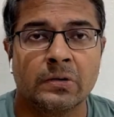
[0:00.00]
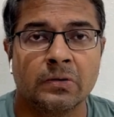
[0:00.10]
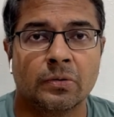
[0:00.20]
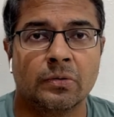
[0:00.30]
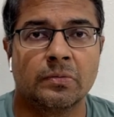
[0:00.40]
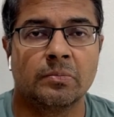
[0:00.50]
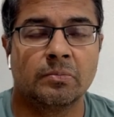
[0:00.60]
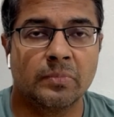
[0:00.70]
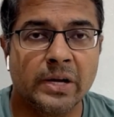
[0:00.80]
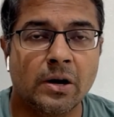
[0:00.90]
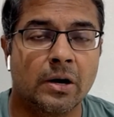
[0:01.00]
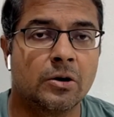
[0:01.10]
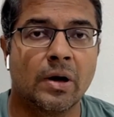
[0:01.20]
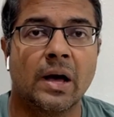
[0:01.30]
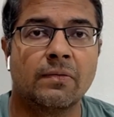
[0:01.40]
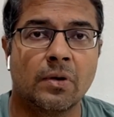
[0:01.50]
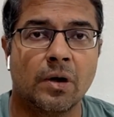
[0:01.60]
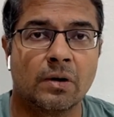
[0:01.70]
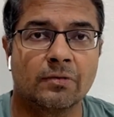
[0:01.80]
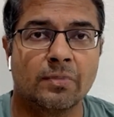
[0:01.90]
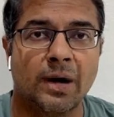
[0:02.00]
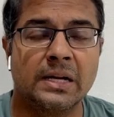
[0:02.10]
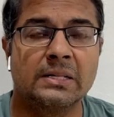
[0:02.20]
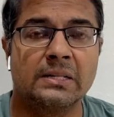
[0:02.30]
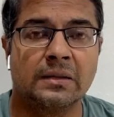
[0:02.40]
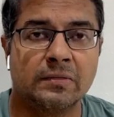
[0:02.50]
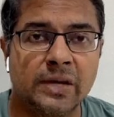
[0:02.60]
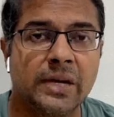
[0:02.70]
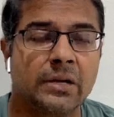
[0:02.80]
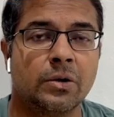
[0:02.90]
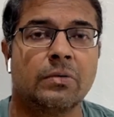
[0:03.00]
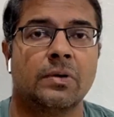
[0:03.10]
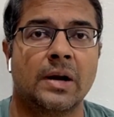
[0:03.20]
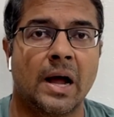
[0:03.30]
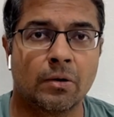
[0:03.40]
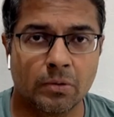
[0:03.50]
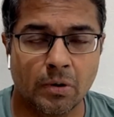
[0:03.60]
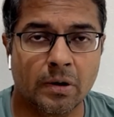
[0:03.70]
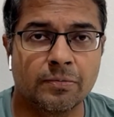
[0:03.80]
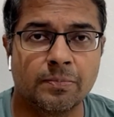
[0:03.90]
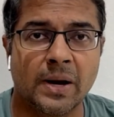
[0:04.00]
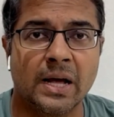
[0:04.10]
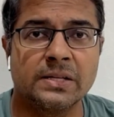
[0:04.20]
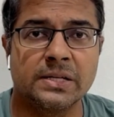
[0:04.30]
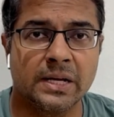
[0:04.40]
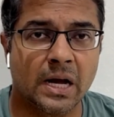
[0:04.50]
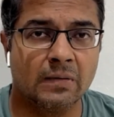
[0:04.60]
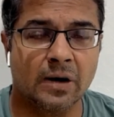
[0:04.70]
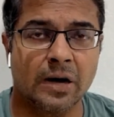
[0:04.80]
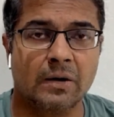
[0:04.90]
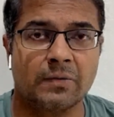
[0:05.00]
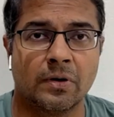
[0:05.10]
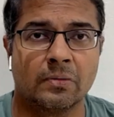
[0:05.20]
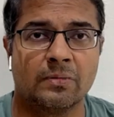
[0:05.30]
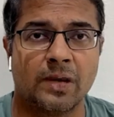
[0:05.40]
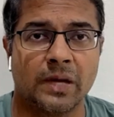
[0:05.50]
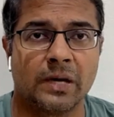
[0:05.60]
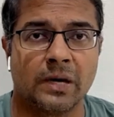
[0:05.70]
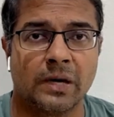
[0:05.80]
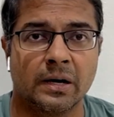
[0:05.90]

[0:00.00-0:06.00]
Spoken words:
So, in order to have lot of mulch, we need to have lot of plants in our farms, like